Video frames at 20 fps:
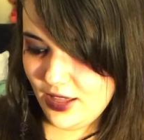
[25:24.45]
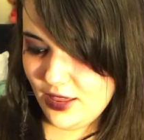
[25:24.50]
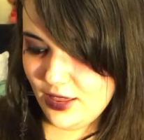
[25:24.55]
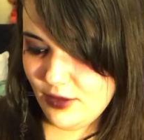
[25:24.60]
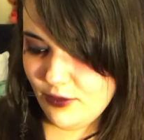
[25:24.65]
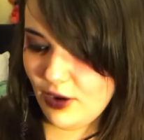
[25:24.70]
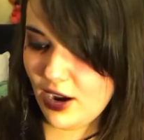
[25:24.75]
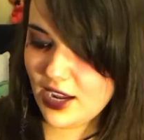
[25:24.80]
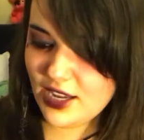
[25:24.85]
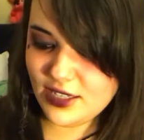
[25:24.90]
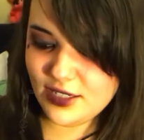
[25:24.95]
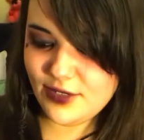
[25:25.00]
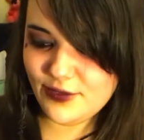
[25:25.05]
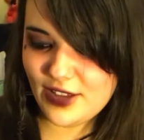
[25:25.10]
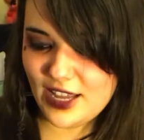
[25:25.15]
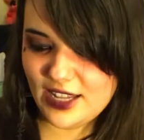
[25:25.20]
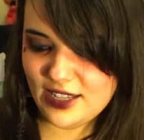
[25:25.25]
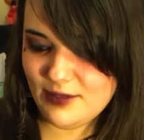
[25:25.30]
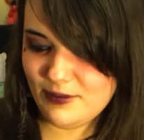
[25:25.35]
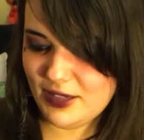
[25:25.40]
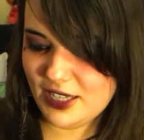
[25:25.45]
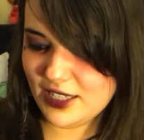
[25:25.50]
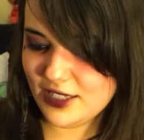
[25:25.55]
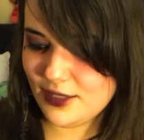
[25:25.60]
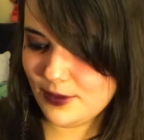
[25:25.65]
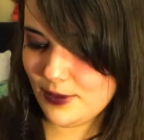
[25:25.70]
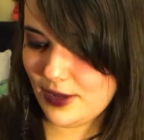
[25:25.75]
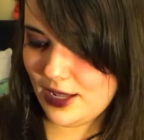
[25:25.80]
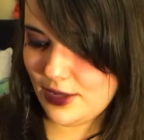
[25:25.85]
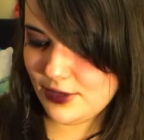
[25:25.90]
The writing's fairly big
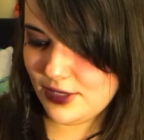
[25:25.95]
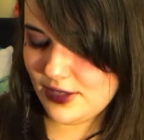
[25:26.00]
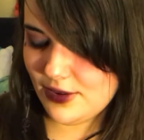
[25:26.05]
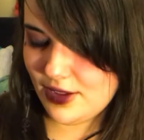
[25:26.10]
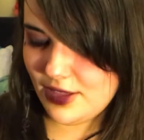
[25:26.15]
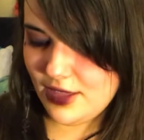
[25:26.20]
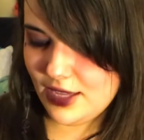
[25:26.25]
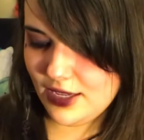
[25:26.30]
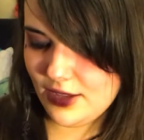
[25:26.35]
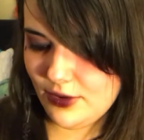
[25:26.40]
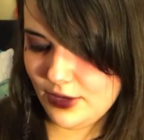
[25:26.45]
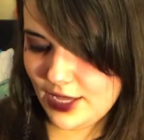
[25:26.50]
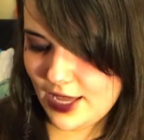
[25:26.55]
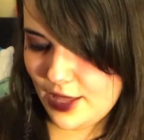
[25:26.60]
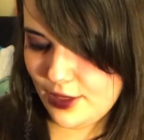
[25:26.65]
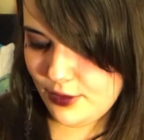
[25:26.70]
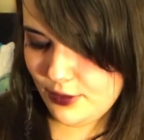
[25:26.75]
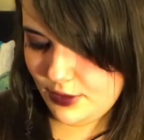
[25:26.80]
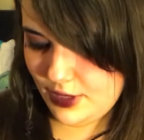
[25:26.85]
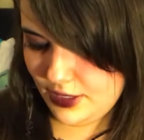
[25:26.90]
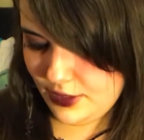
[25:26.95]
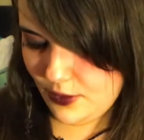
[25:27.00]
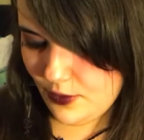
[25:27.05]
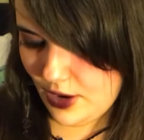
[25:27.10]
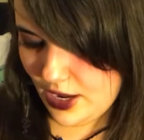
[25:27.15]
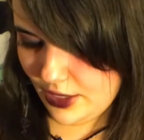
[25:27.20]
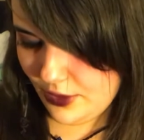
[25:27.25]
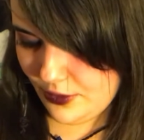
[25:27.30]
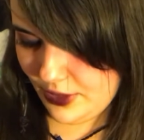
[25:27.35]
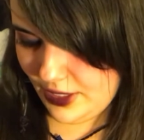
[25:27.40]
as well, so I think I'll get through this
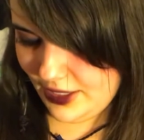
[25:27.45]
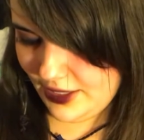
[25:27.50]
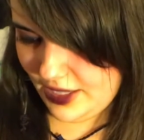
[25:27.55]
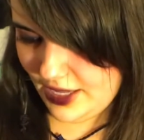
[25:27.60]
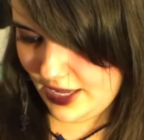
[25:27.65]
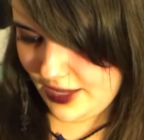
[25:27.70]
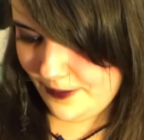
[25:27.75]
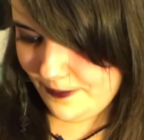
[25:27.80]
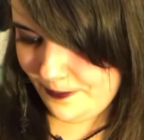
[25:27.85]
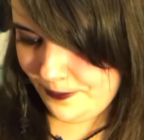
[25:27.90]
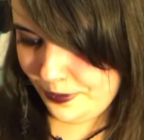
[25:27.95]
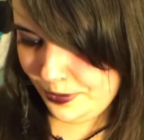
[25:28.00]
quite quickly.